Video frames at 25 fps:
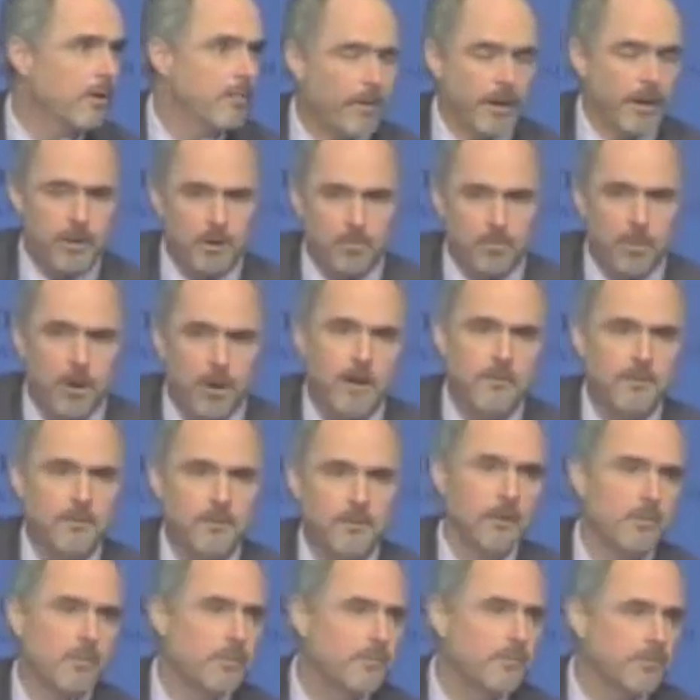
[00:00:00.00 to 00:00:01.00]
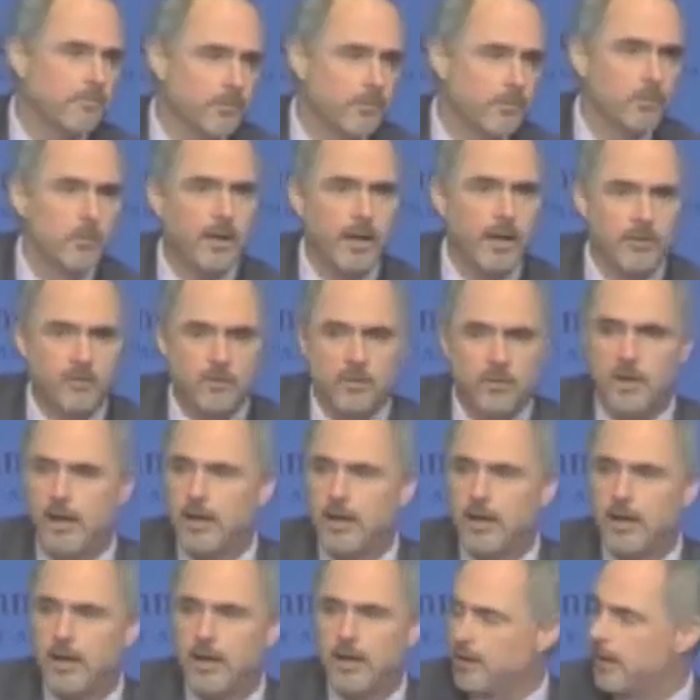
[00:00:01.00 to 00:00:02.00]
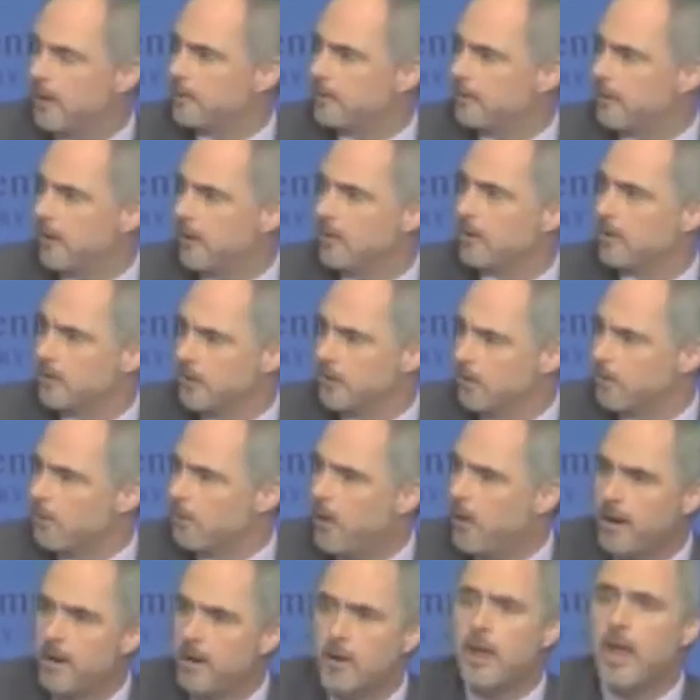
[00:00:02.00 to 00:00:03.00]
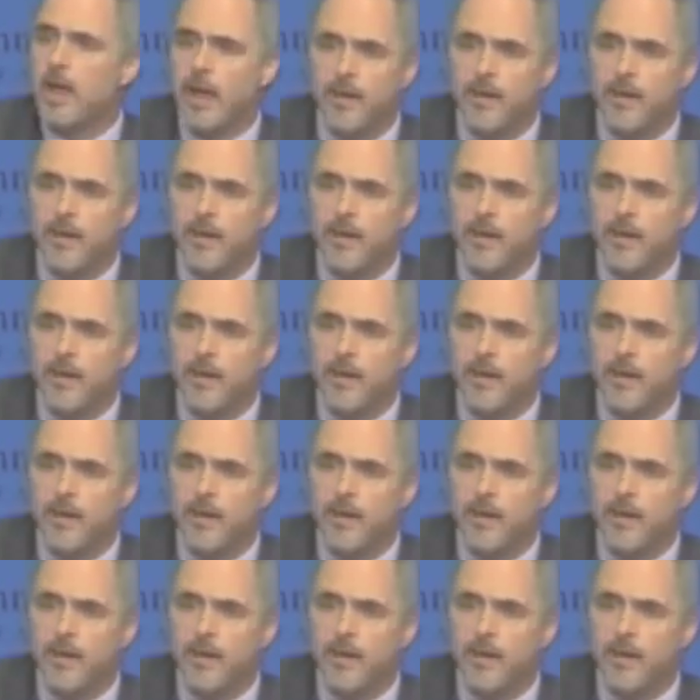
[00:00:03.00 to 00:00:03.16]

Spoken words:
by depriving them of food, education, health care, and clean water,